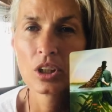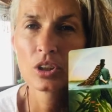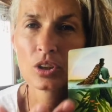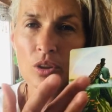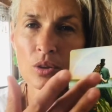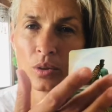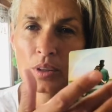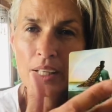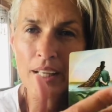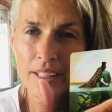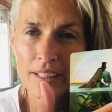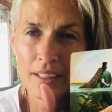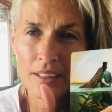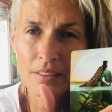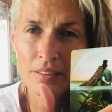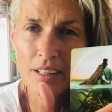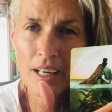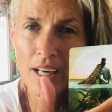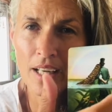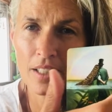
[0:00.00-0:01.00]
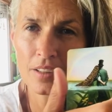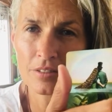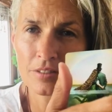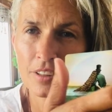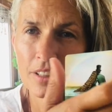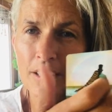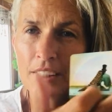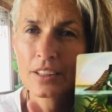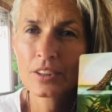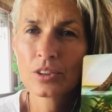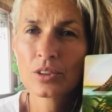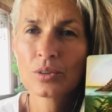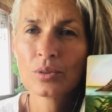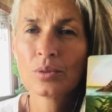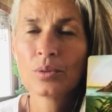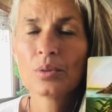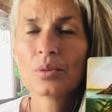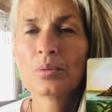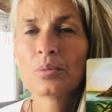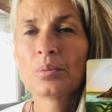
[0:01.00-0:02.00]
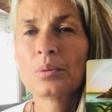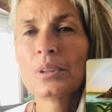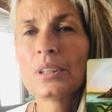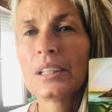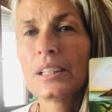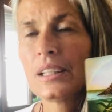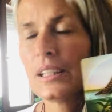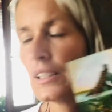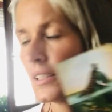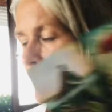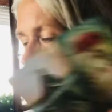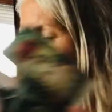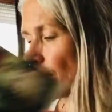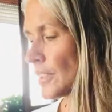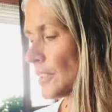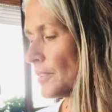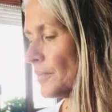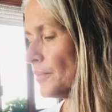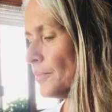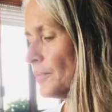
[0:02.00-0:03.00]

to let arrive and to release.